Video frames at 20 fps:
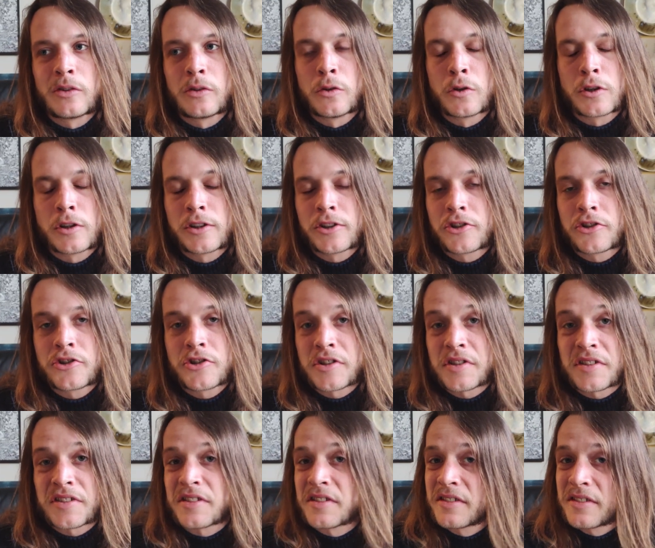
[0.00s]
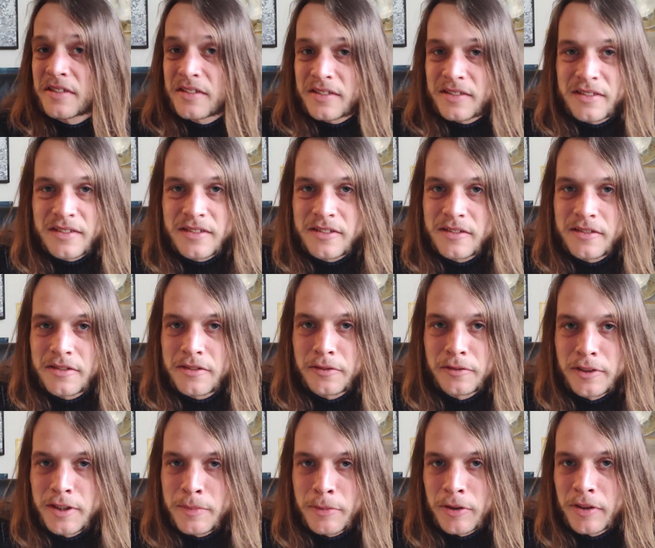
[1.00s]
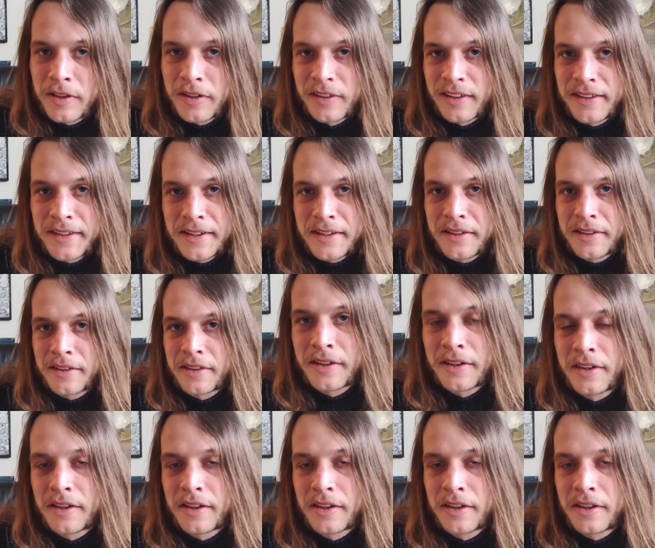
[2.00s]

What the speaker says: or just deliberately...